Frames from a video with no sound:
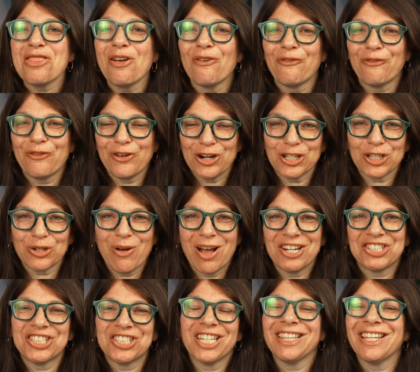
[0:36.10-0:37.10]
first
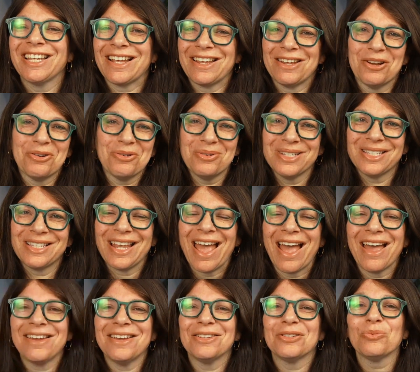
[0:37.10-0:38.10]
question that I always
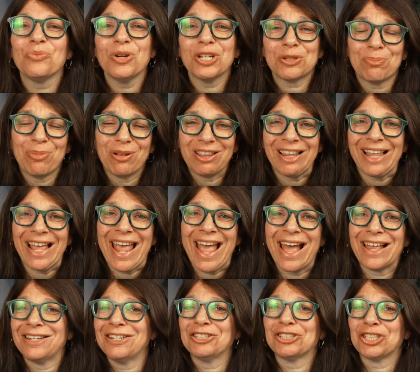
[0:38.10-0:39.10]
get is which plan
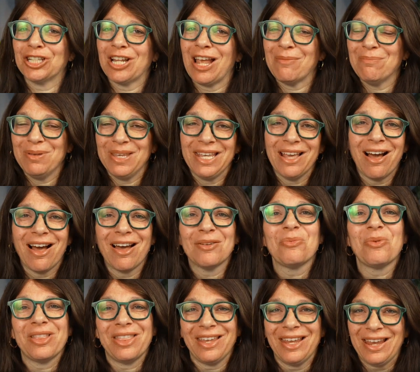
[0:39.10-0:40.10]
should I be on
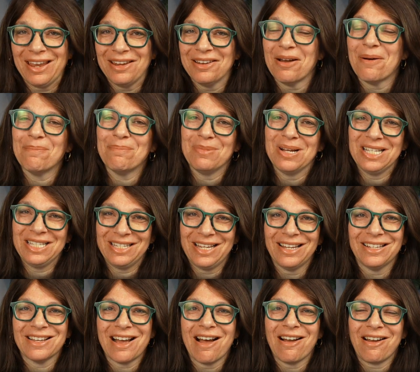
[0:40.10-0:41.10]
within
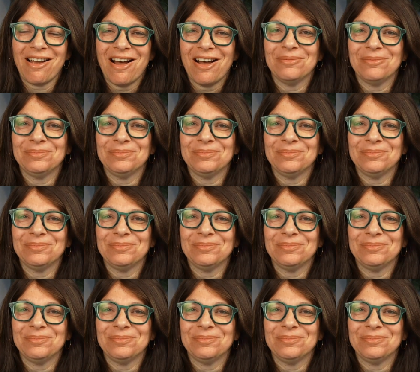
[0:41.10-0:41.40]
Monday.com?